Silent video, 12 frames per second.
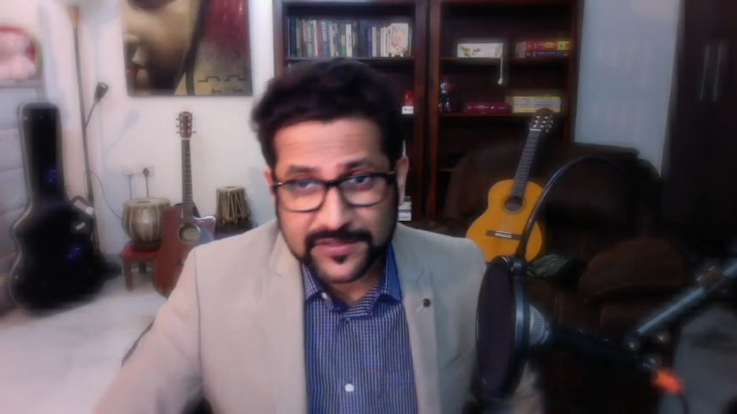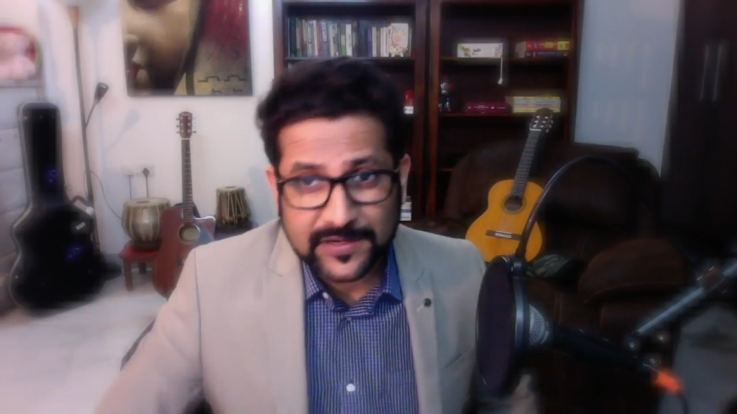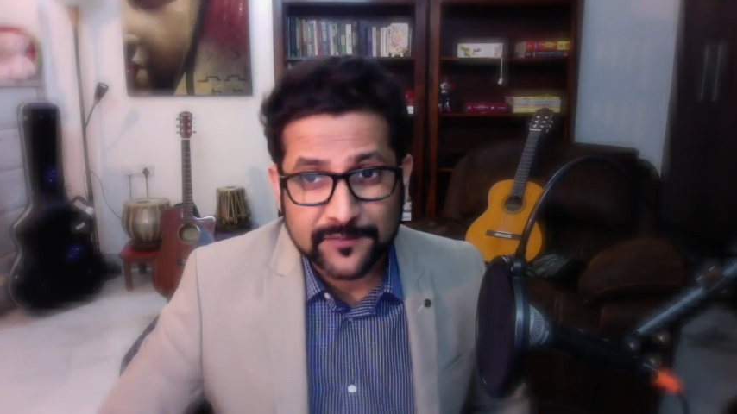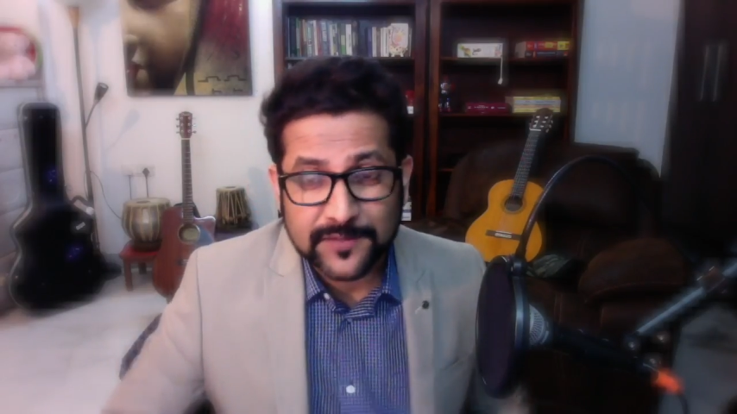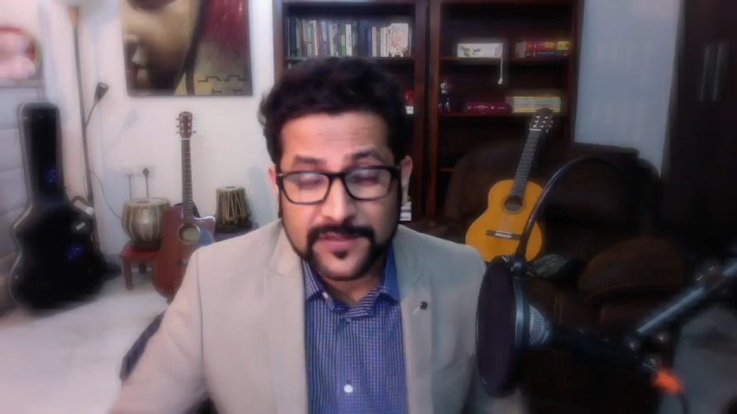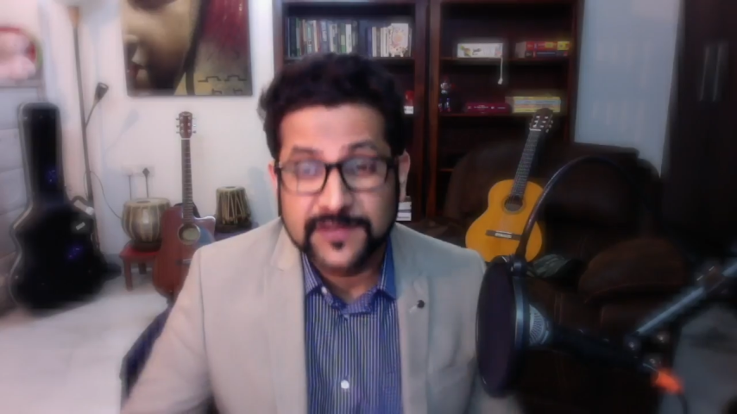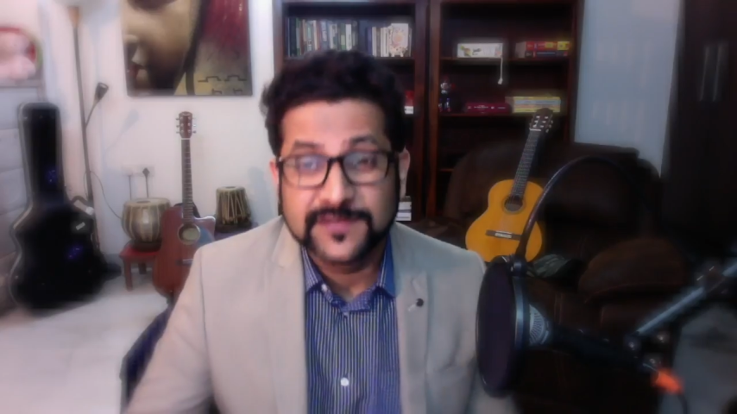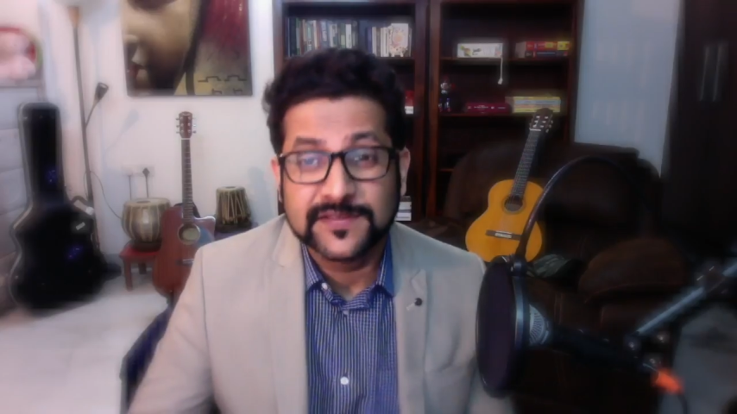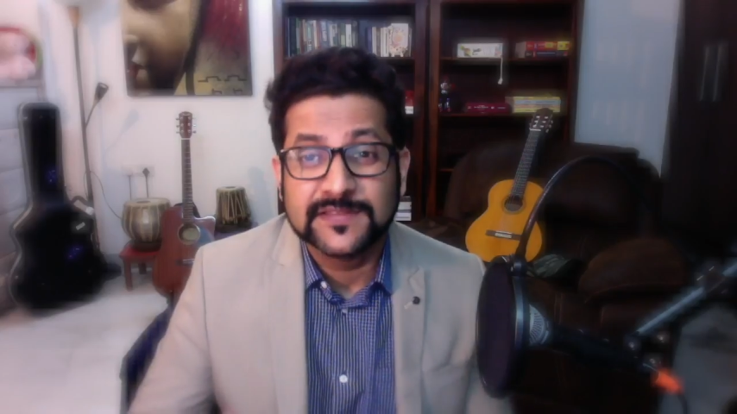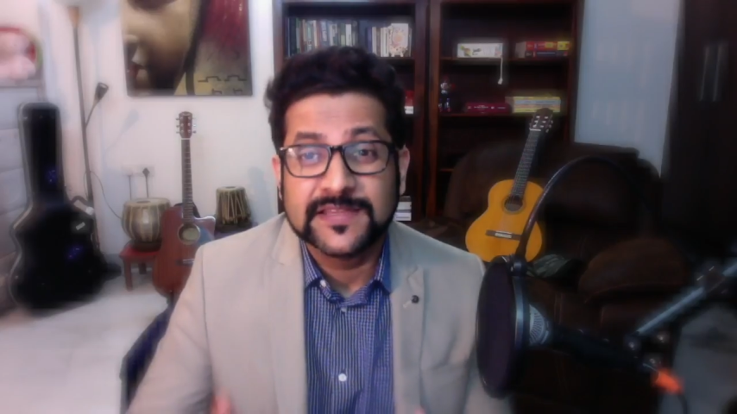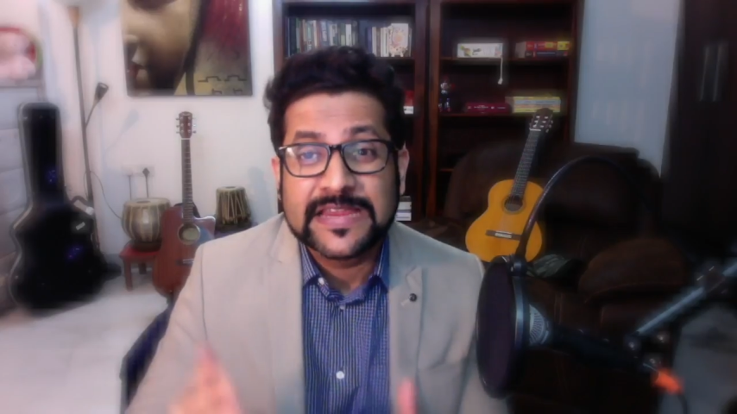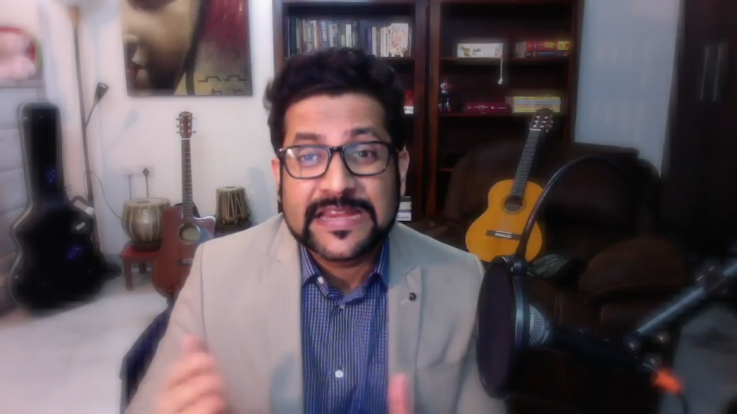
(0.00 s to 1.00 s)
and we are
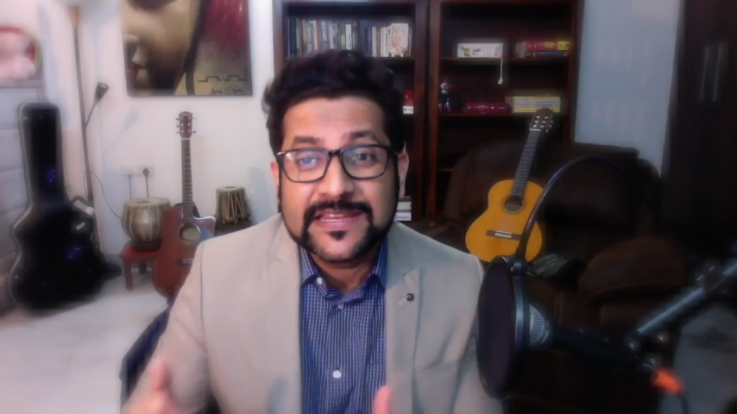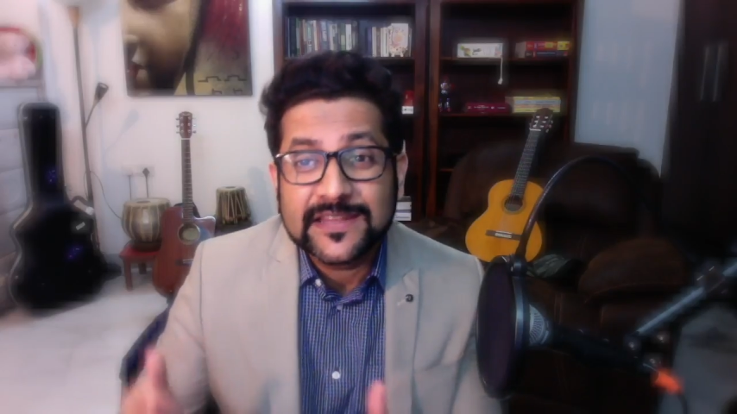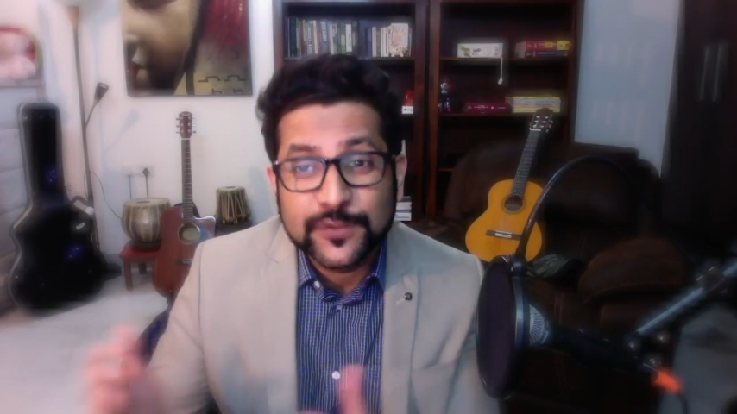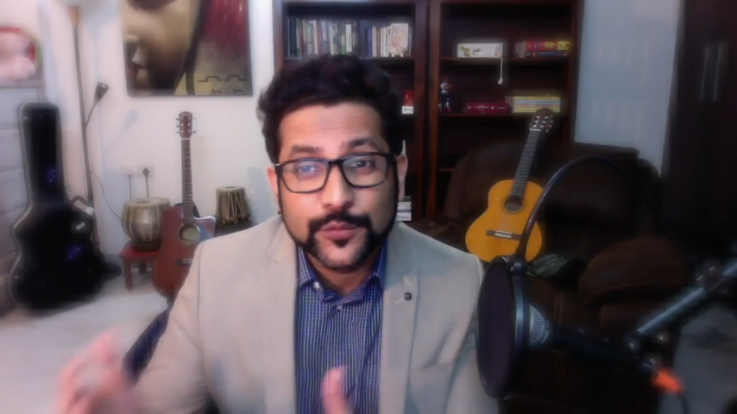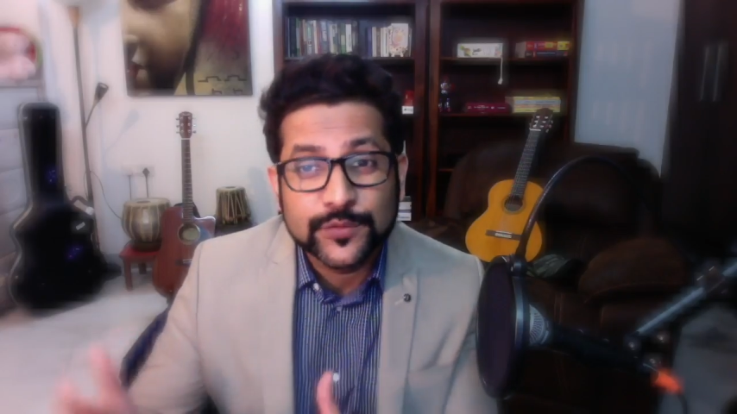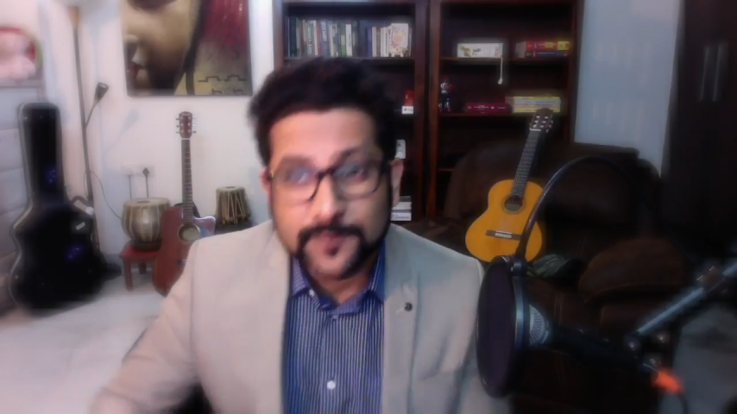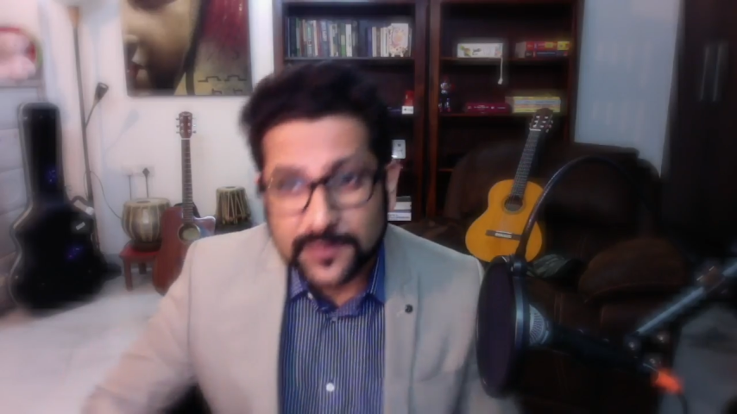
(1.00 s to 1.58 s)
discussing Indian Union